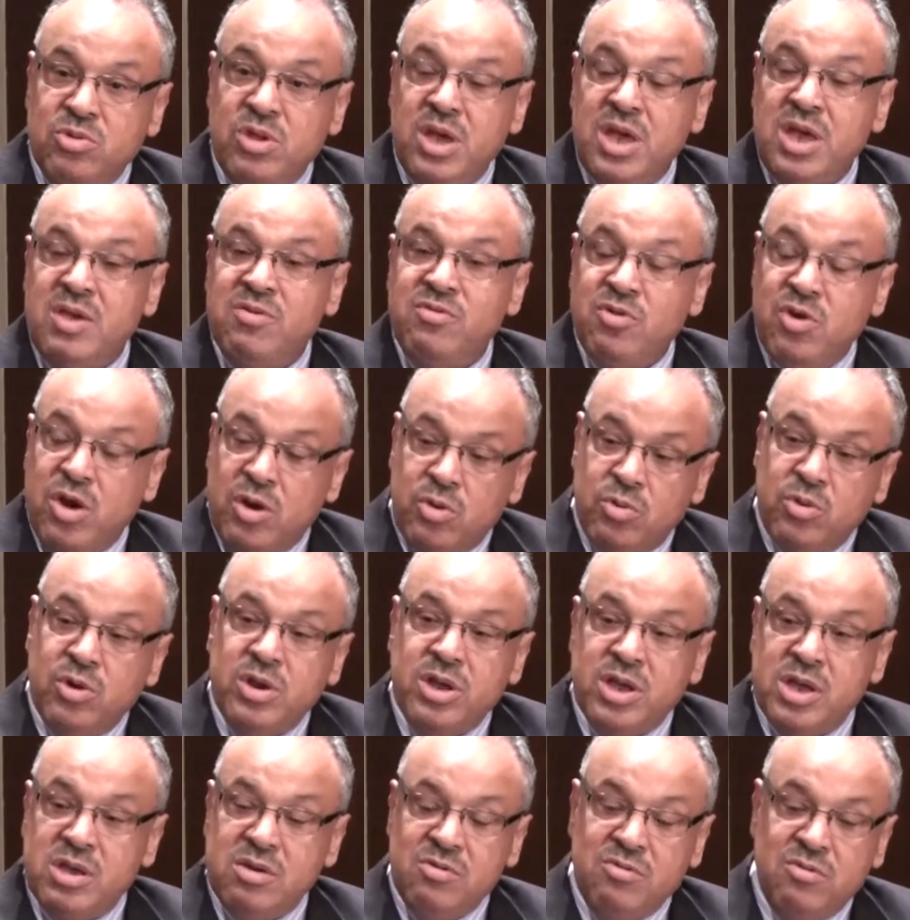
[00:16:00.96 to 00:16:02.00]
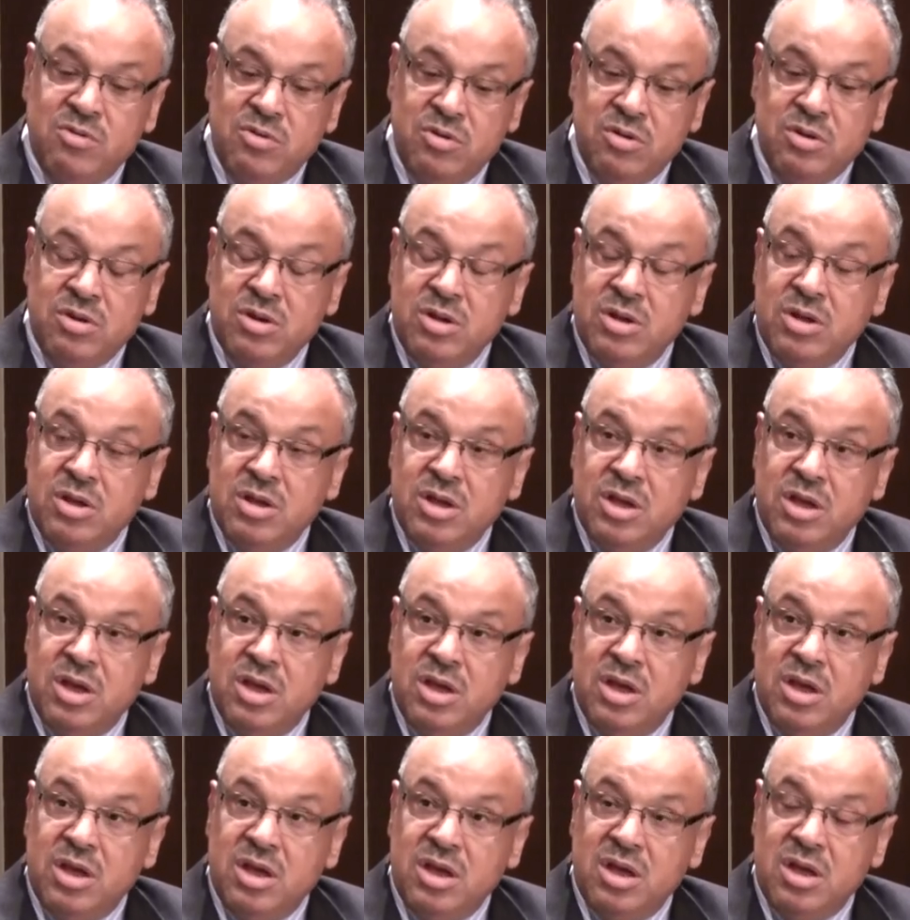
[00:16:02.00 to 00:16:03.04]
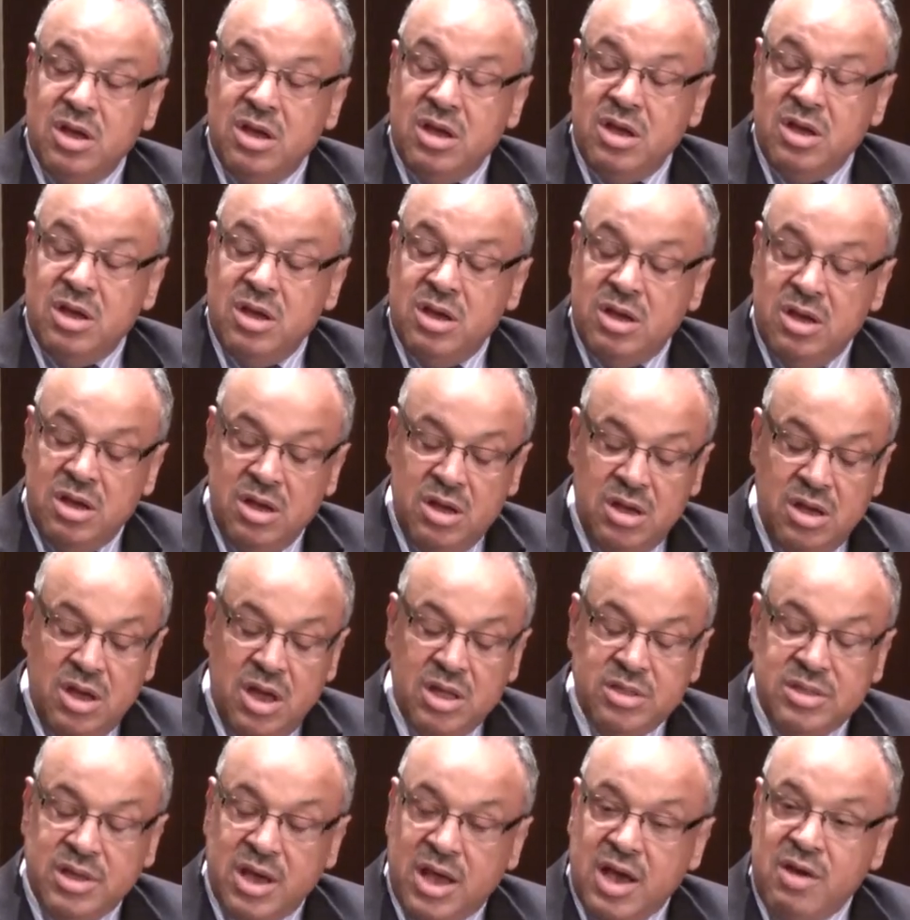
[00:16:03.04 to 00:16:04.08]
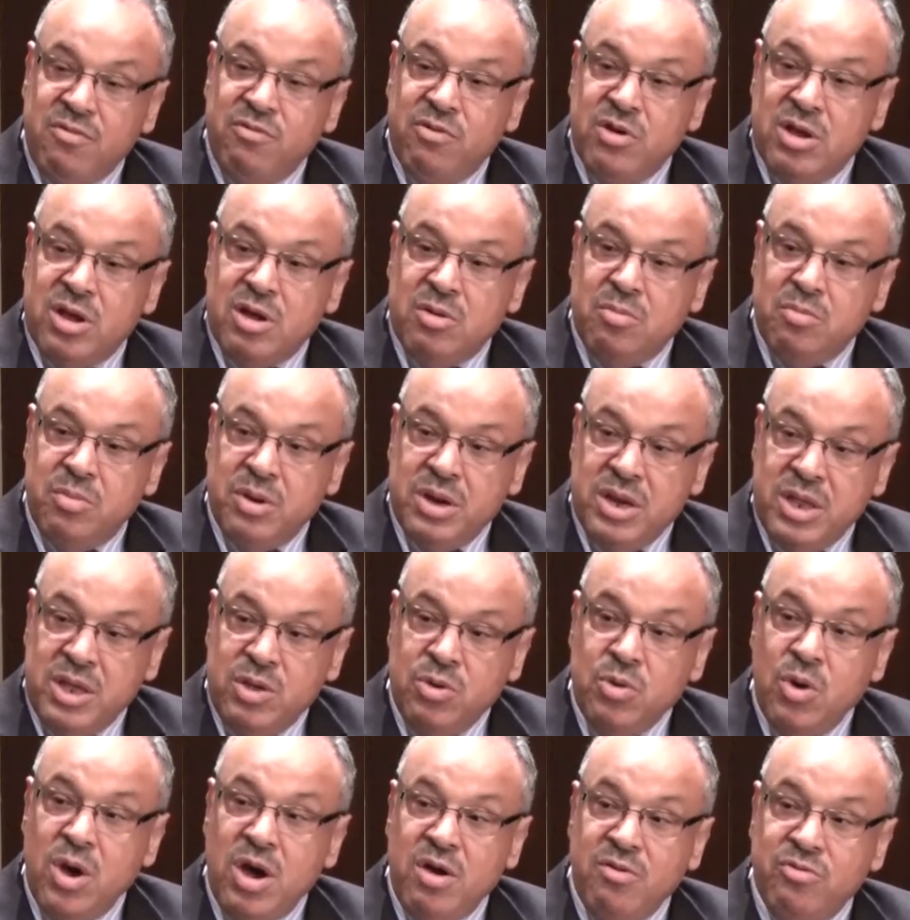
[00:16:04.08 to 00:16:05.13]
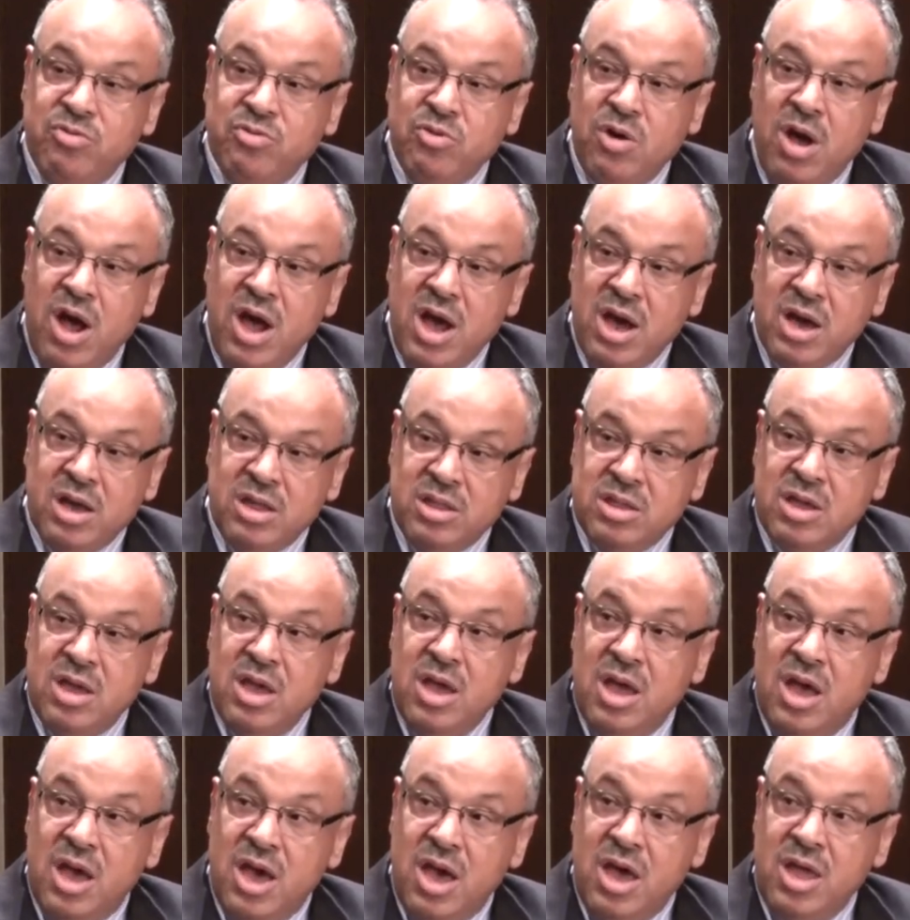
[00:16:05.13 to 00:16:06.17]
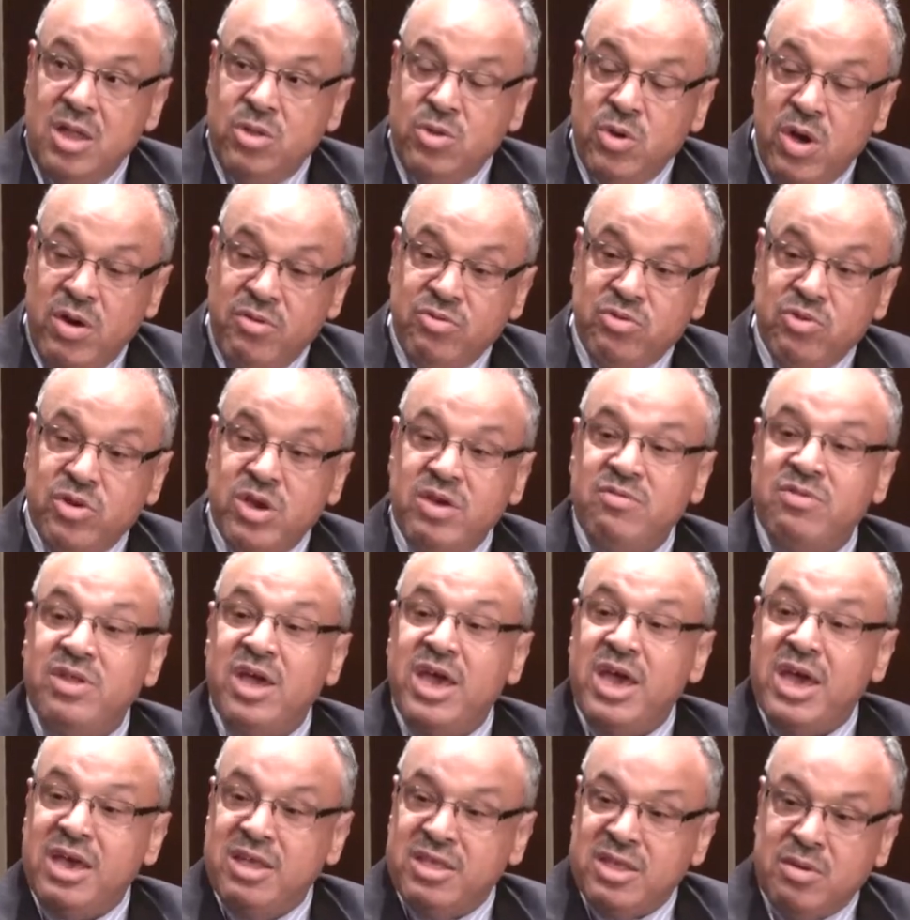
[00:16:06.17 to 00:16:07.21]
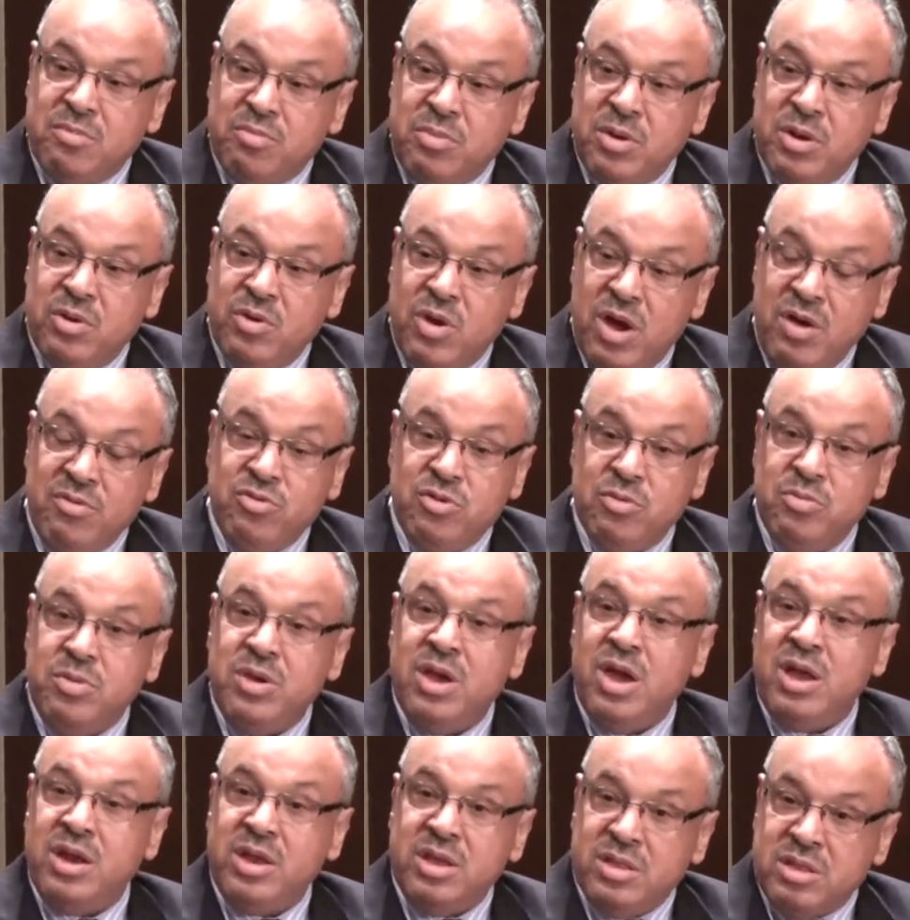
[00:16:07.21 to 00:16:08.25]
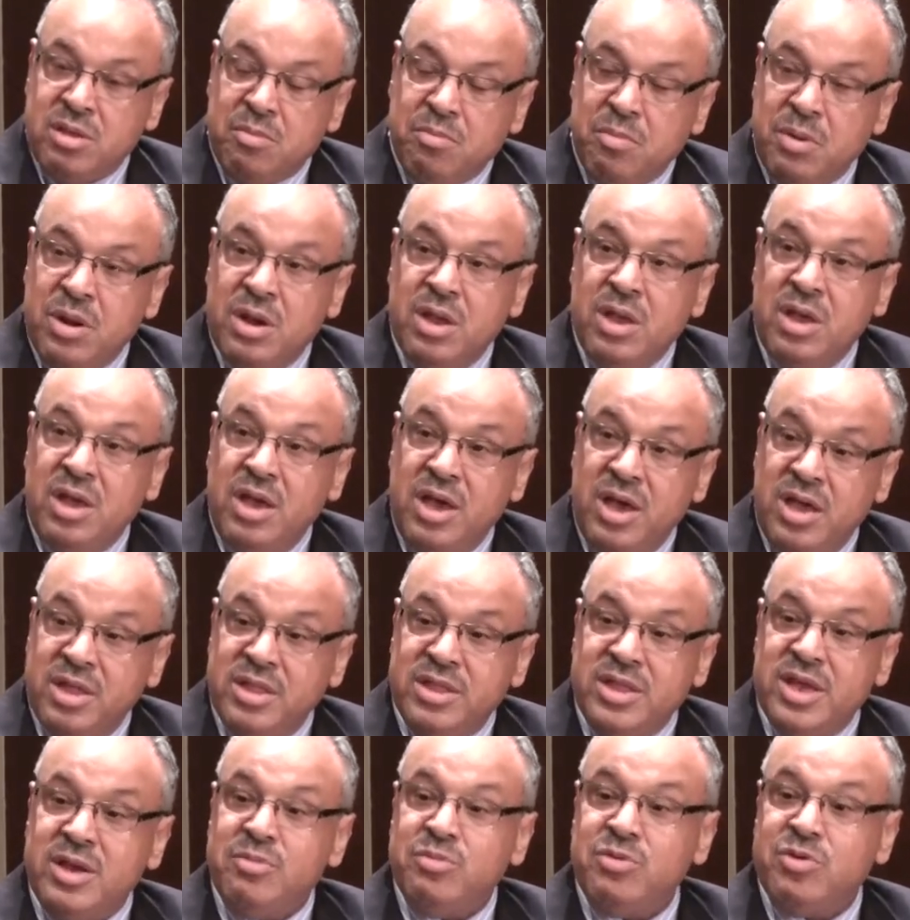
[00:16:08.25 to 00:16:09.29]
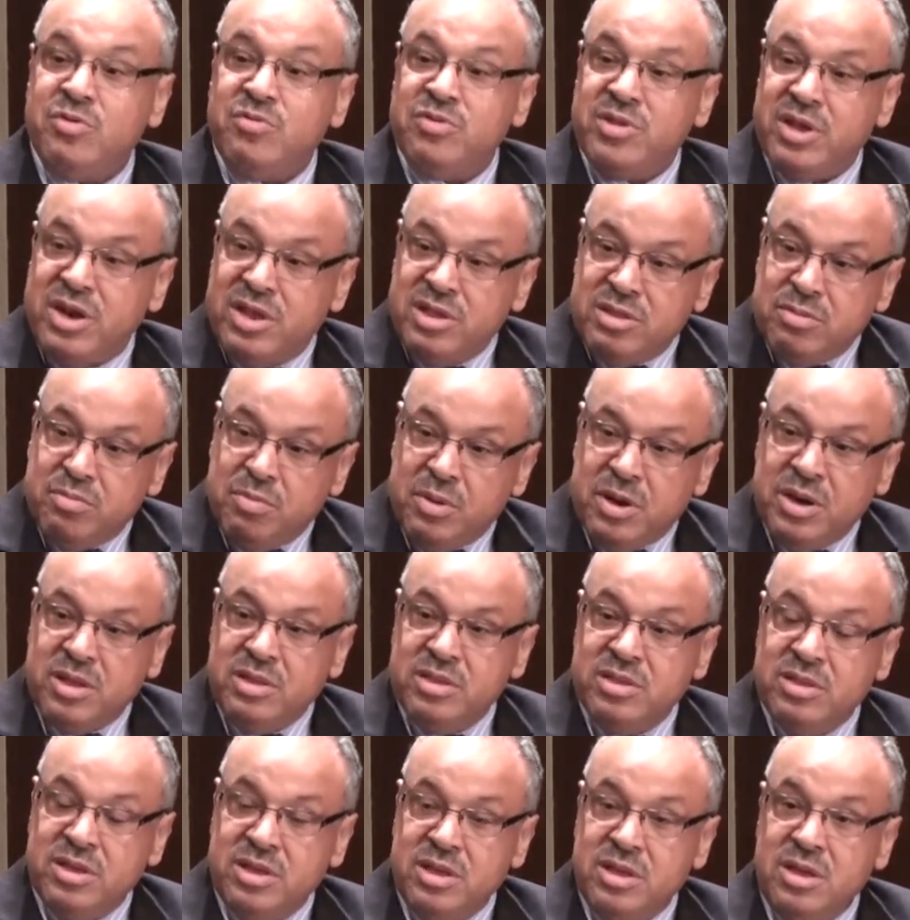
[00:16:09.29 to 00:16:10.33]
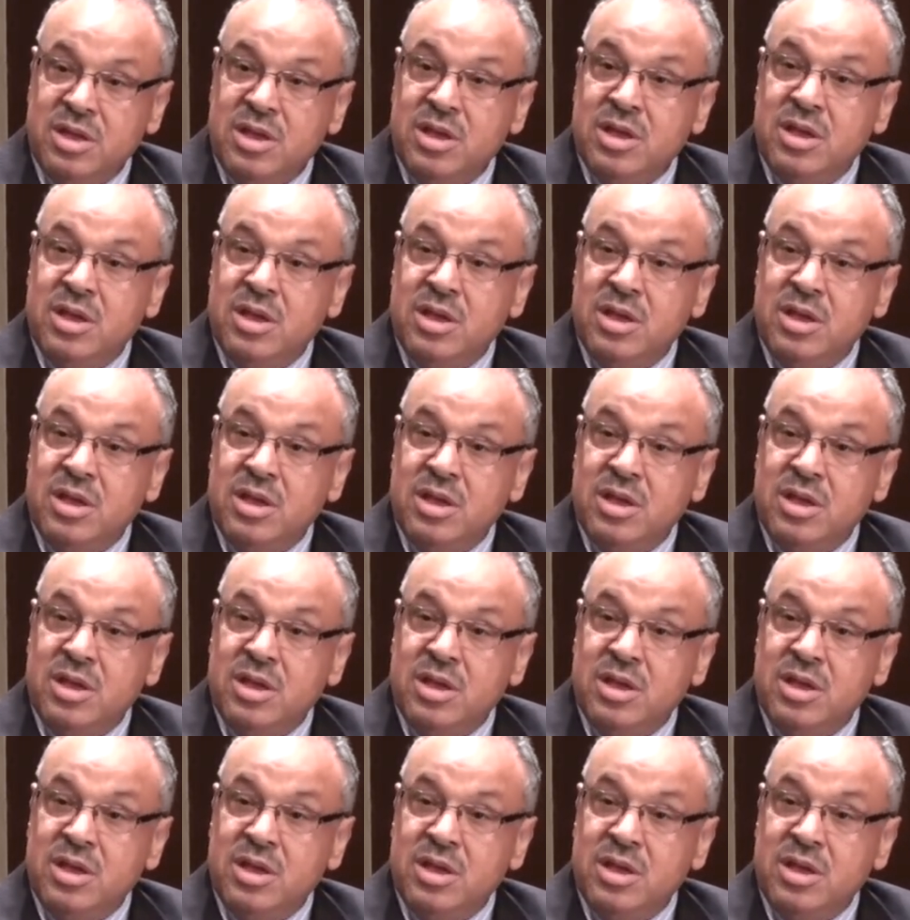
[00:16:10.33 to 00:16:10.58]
Today, if you are working for a Takaful company, you have to act and you have to give the example. You have to be an example in terms of transparency.